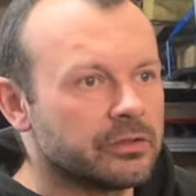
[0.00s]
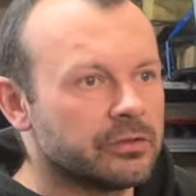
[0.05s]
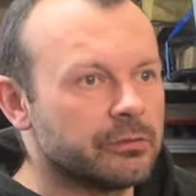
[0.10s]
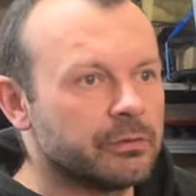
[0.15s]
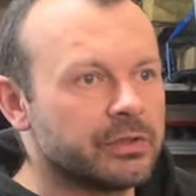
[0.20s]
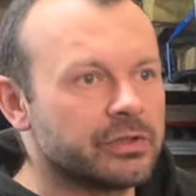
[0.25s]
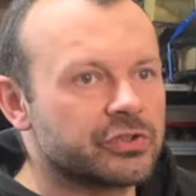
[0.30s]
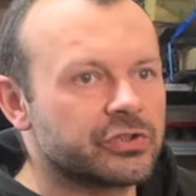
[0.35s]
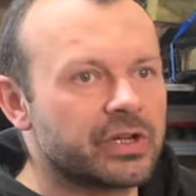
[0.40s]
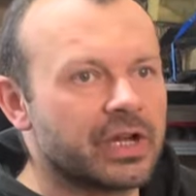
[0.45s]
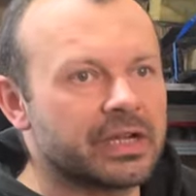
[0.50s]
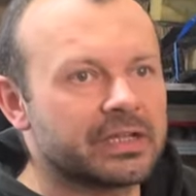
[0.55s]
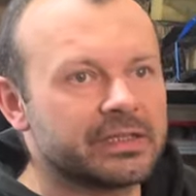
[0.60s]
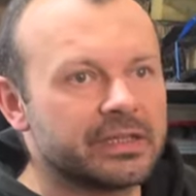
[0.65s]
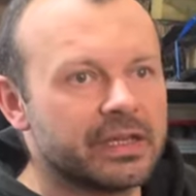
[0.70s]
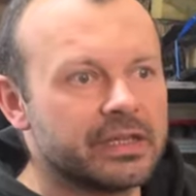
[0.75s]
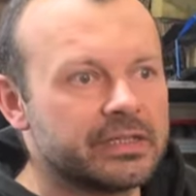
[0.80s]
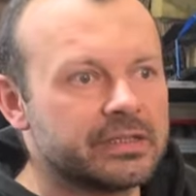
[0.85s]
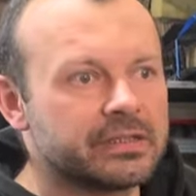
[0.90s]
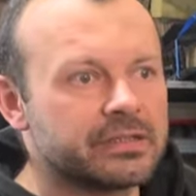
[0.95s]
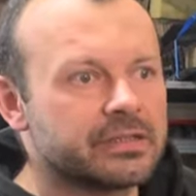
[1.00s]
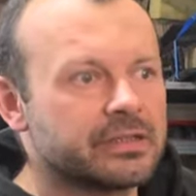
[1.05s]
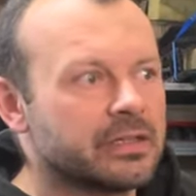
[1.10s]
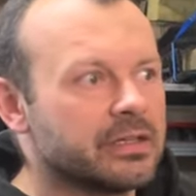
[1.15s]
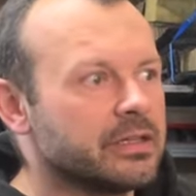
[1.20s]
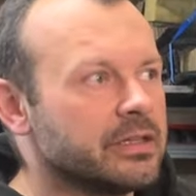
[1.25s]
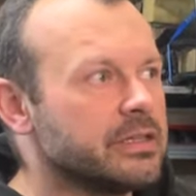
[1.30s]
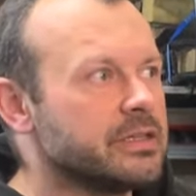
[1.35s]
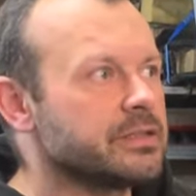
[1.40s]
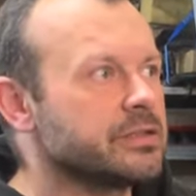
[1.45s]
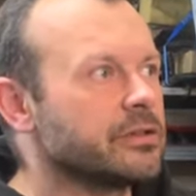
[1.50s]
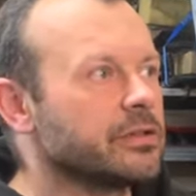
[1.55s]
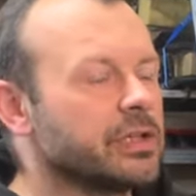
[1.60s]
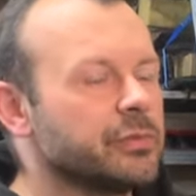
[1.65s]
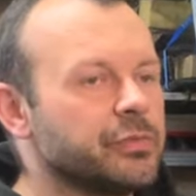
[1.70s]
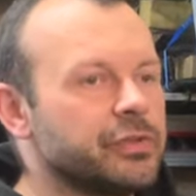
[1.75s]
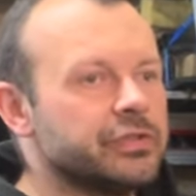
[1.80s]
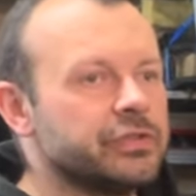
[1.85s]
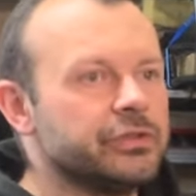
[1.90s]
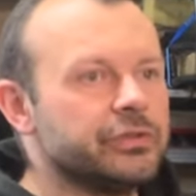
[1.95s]
doing track days, is going
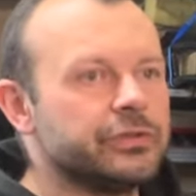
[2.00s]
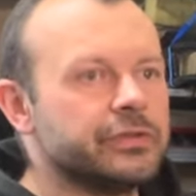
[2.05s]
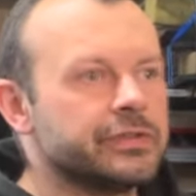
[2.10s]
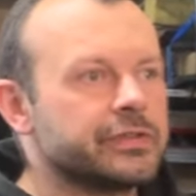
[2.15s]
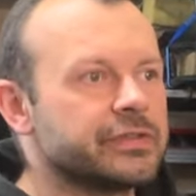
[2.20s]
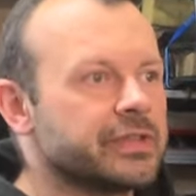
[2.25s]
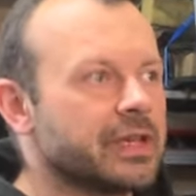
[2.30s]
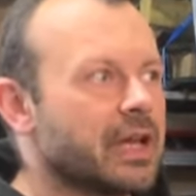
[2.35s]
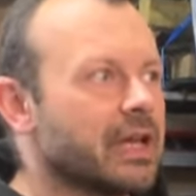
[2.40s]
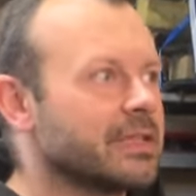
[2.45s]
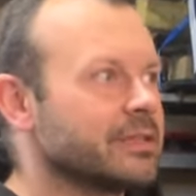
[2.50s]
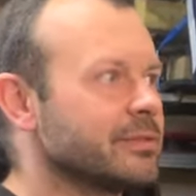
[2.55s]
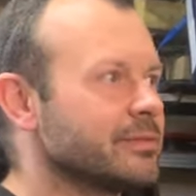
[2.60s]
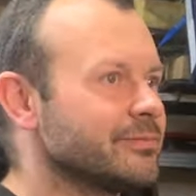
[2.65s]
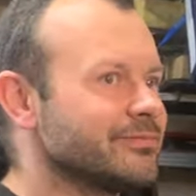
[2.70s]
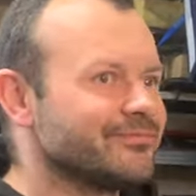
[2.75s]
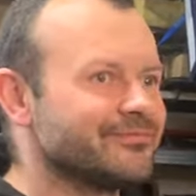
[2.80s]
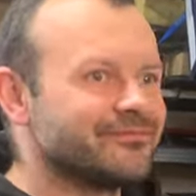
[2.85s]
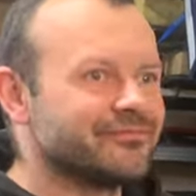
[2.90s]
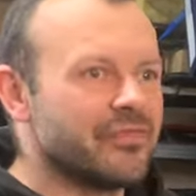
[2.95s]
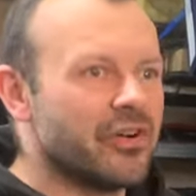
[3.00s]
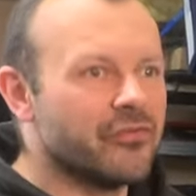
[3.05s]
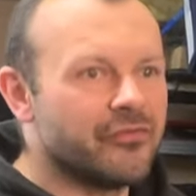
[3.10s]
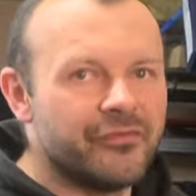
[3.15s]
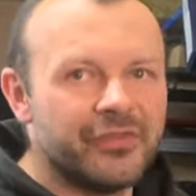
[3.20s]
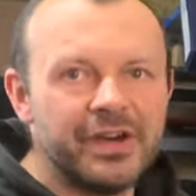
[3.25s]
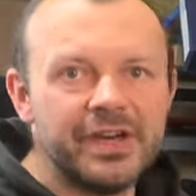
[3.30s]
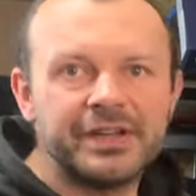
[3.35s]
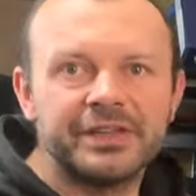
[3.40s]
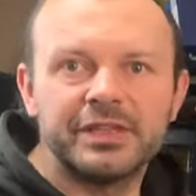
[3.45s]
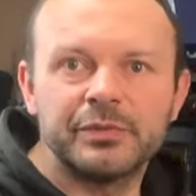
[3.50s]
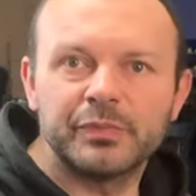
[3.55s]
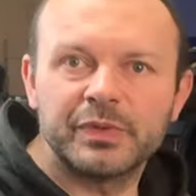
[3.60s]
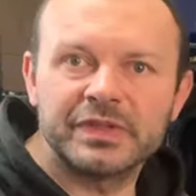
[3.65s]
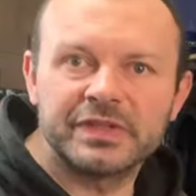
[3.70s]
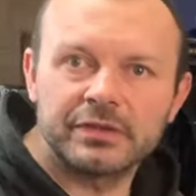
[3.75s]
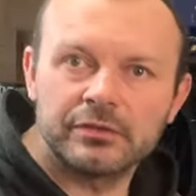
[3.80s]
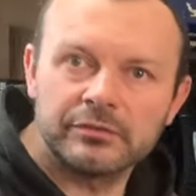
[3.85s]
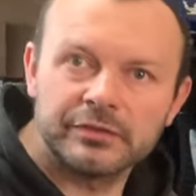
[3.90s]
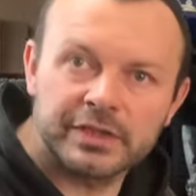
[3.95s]
to be used at
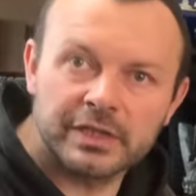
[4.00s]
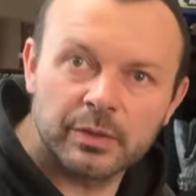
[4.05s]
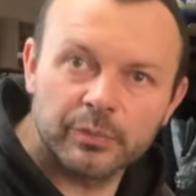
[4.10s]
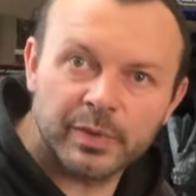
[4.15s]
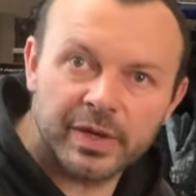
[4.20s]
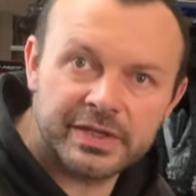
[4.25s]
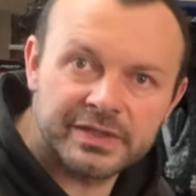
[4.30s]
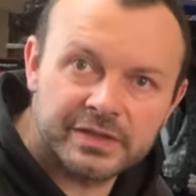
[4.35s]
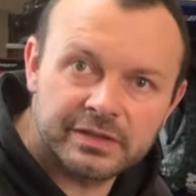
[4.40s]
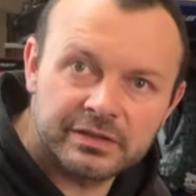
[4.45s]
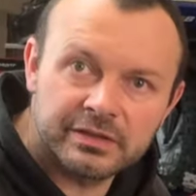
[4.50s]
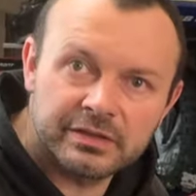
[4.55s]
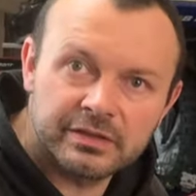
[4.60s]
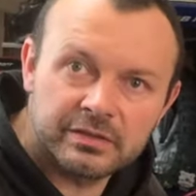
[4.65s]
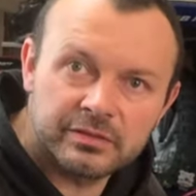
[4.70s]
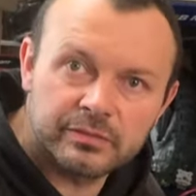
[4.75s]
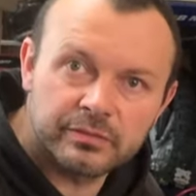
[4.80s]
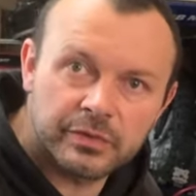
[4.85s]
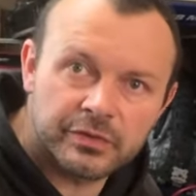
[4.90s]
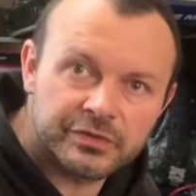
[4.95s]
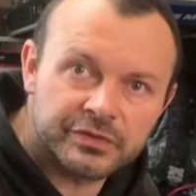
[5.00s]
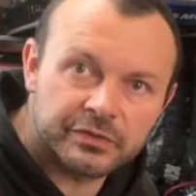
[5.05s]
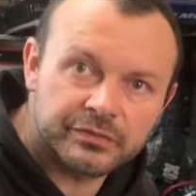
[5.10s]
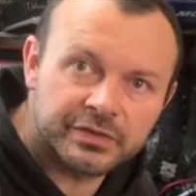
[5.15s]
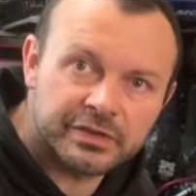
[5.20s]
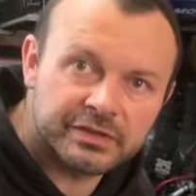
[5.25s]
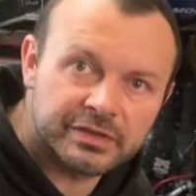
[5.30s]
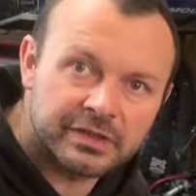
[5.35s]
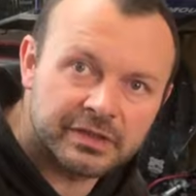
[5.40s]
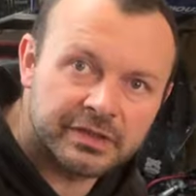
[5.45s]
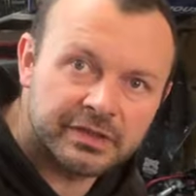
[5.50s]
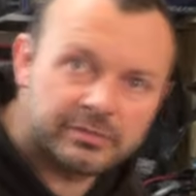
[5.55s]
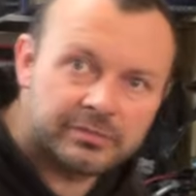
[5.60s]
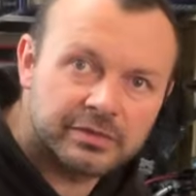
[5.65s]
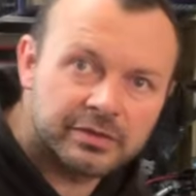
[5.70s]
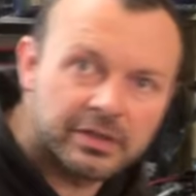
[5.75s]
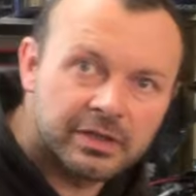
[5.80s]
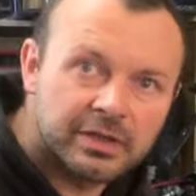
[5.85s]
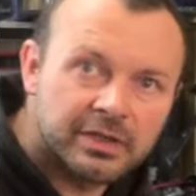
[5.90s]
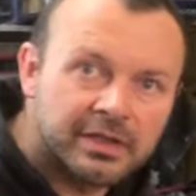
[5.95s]
30% of the capacity yeah. most of the time.
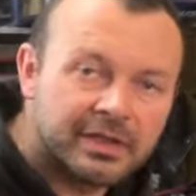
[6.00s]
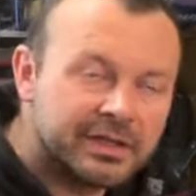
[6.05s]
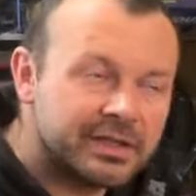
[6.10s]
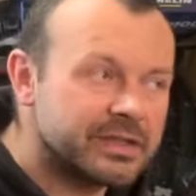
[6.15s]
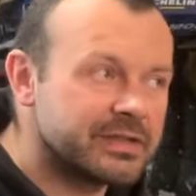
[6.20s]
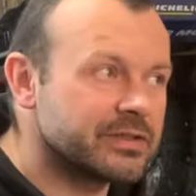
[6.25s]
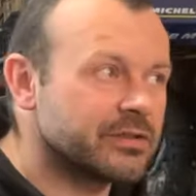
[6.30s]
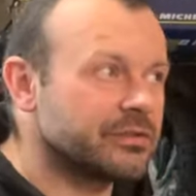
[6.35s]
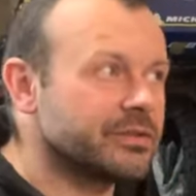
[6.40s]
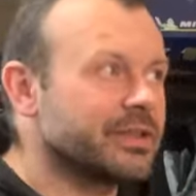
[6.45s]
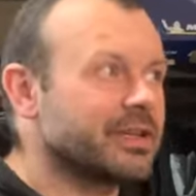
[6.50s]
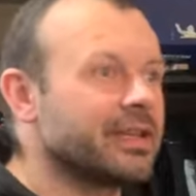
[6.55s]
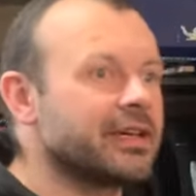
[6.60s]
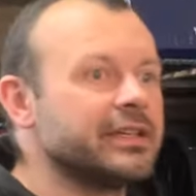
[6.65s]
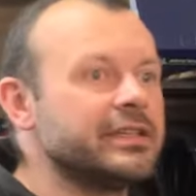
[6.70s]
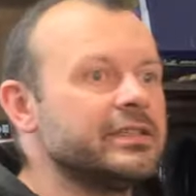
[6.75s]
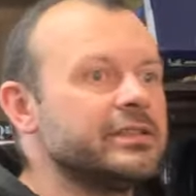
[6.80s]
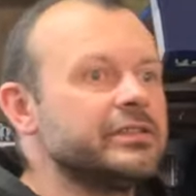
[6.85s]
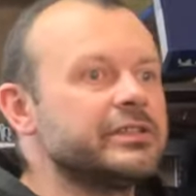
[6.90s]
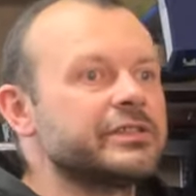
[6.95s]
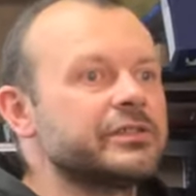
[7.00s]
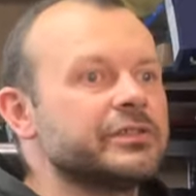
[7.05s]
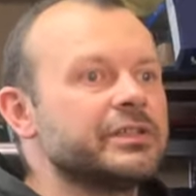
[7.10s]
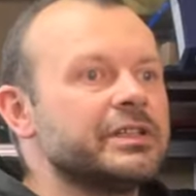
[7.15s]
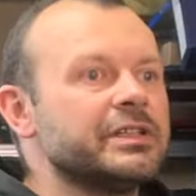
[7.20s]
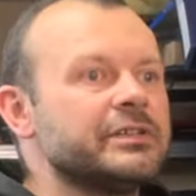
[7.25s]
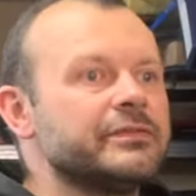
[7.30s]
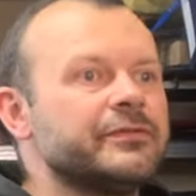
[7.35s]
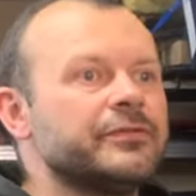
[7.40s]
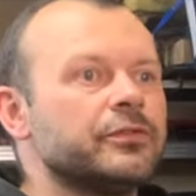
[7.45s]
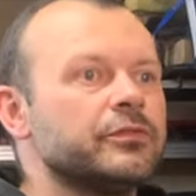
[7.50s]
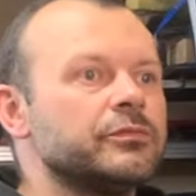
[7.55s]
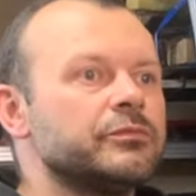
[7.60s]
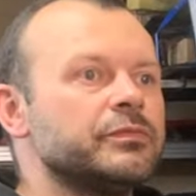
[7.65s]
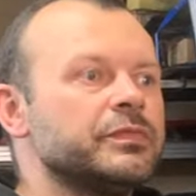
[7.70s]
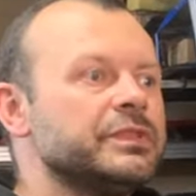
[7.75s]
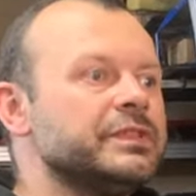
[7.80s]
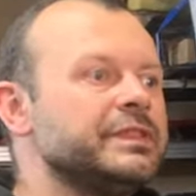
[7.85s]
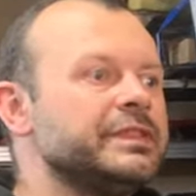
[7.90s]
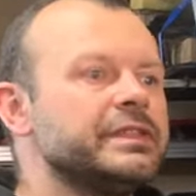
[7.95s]
It's going to lie, it's going to live for
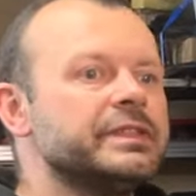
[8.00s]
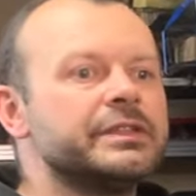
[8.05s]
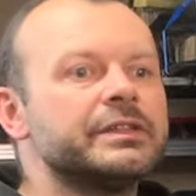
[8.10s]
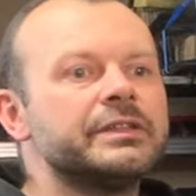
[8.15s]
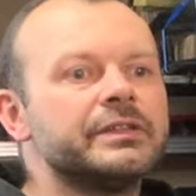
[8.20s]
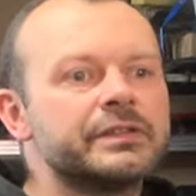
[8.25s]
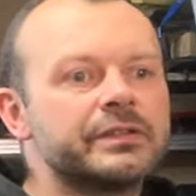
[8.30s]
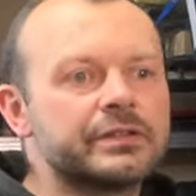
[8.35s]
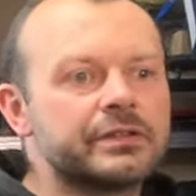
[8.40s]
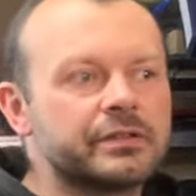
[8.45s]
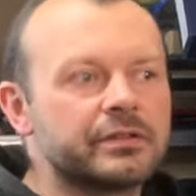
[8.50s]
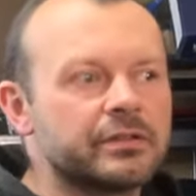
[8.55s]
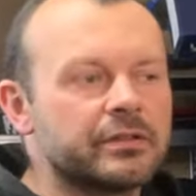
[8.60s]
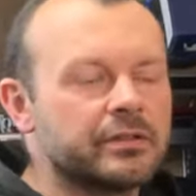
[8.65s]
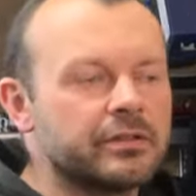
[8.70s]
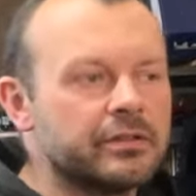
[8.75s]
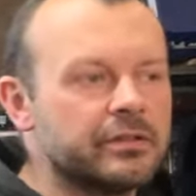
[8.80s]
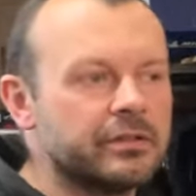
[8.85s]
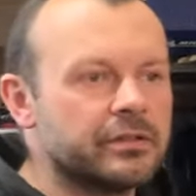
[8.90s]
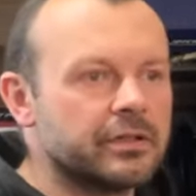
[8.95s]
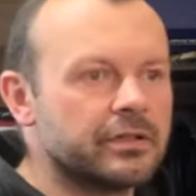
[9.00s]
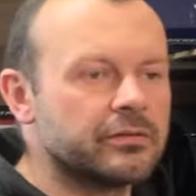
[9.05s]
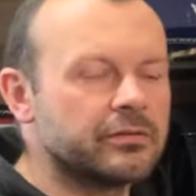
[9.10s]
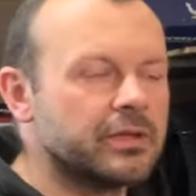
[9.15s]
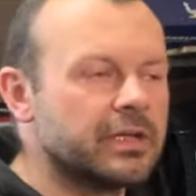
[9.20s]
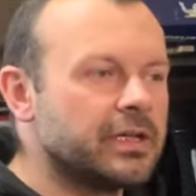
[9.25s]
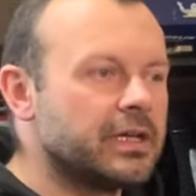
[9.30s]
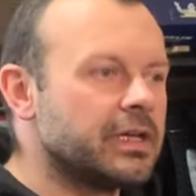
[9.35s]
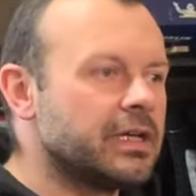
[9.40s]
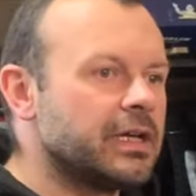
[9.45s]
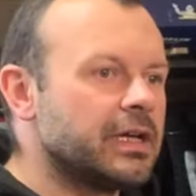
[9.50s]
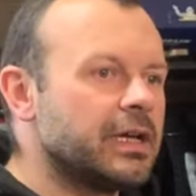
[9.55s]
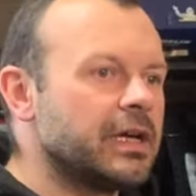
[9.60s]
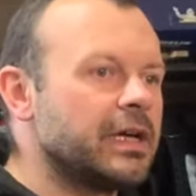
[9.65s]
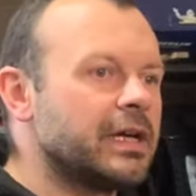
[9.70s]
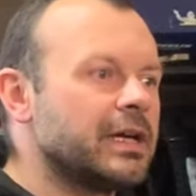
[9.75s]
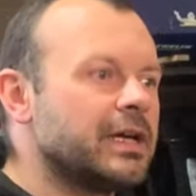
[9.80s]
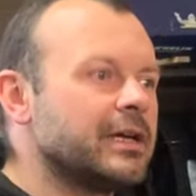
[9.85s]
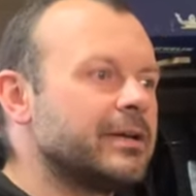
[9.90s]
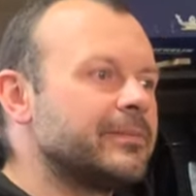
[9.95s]
years, you know?
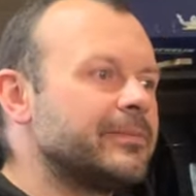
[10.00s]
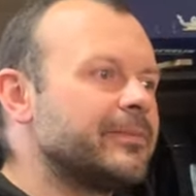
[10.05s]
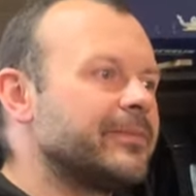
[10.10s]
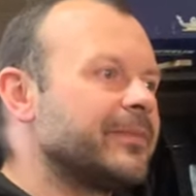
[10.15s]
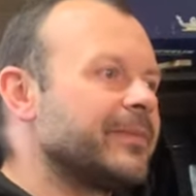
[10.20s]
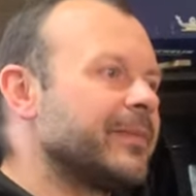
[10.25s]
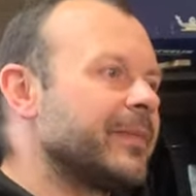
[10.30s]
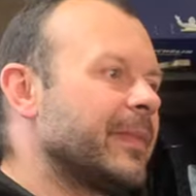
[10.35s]
Um,